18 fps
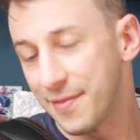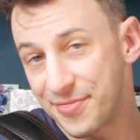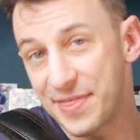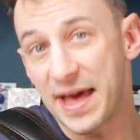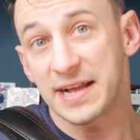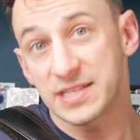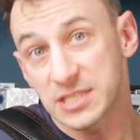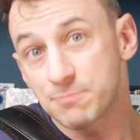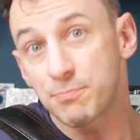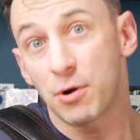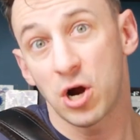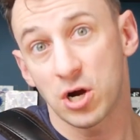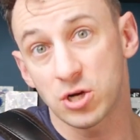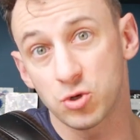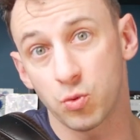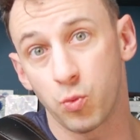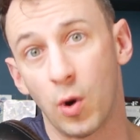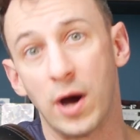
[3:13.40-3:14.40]
That's
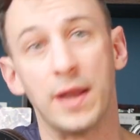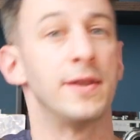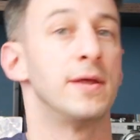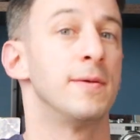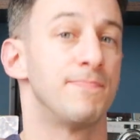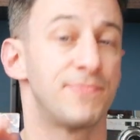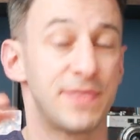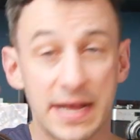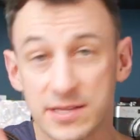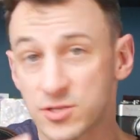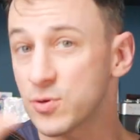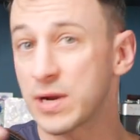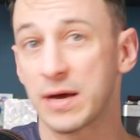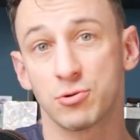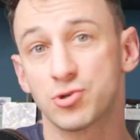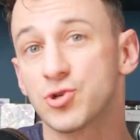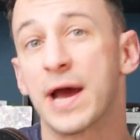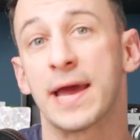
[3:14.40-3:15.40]
part 1. That's what I
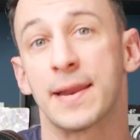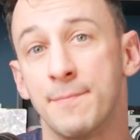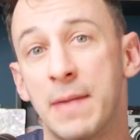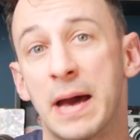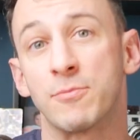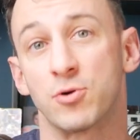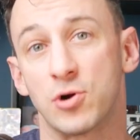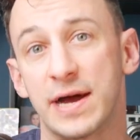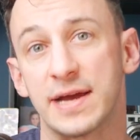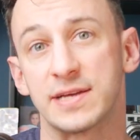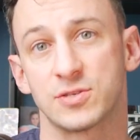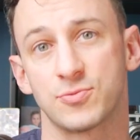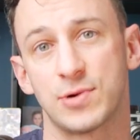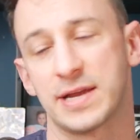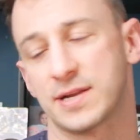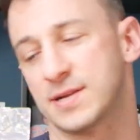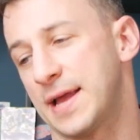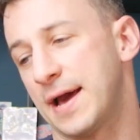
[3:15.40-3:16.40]
would try and memorize
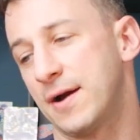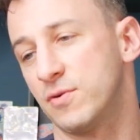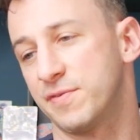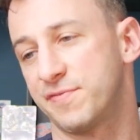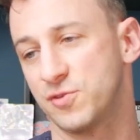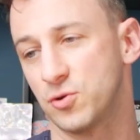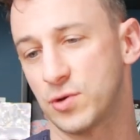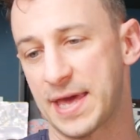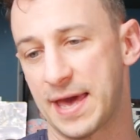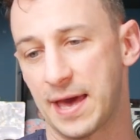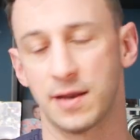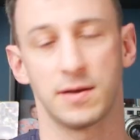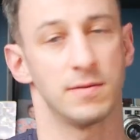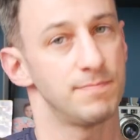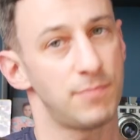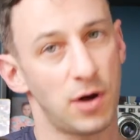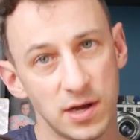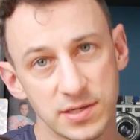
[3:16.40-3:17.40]
right now if you can.
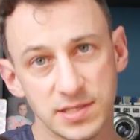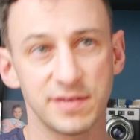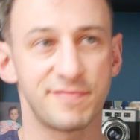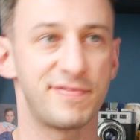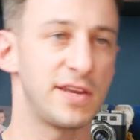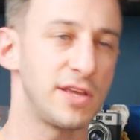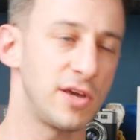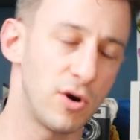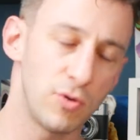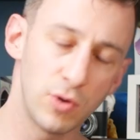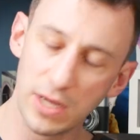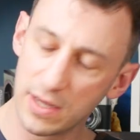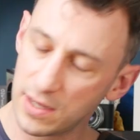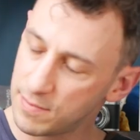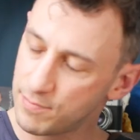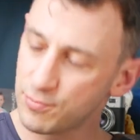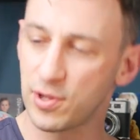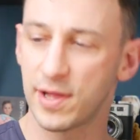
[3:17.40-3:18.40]
Pause the video,
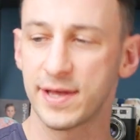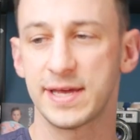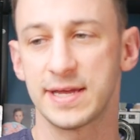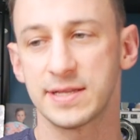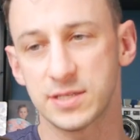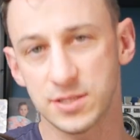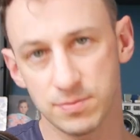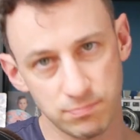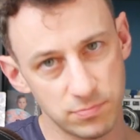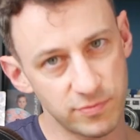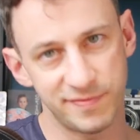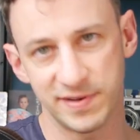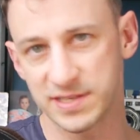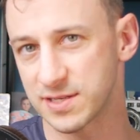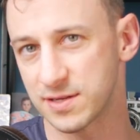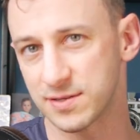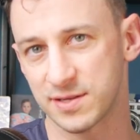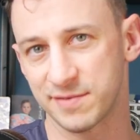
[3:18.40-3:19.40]
play it,
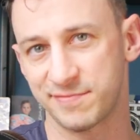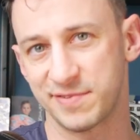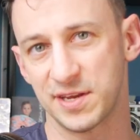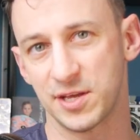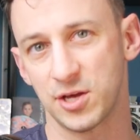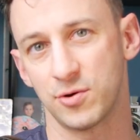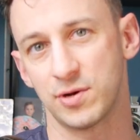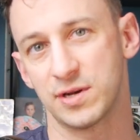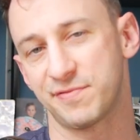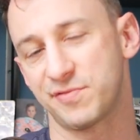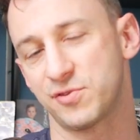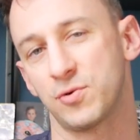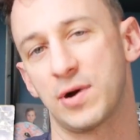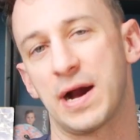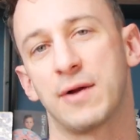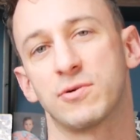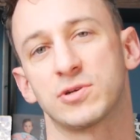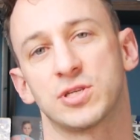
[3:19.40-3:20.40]
visit the video in a few
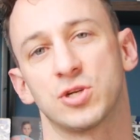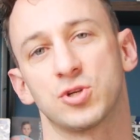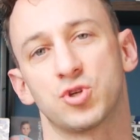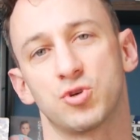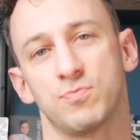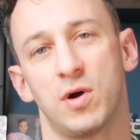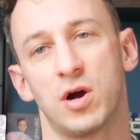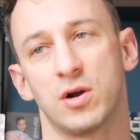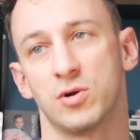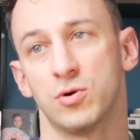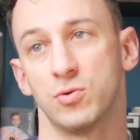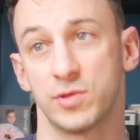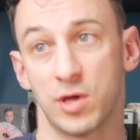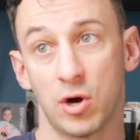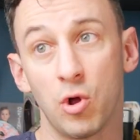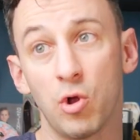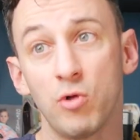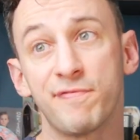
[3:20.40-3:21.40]
hours or tomorrow.
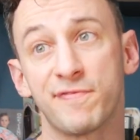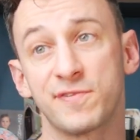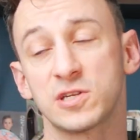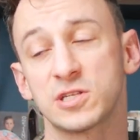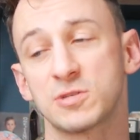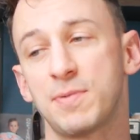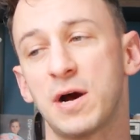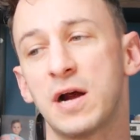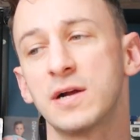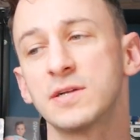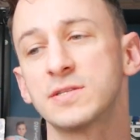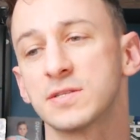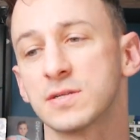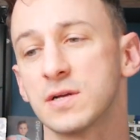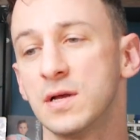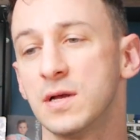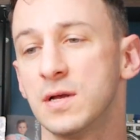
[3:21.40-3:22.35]
The whole first part.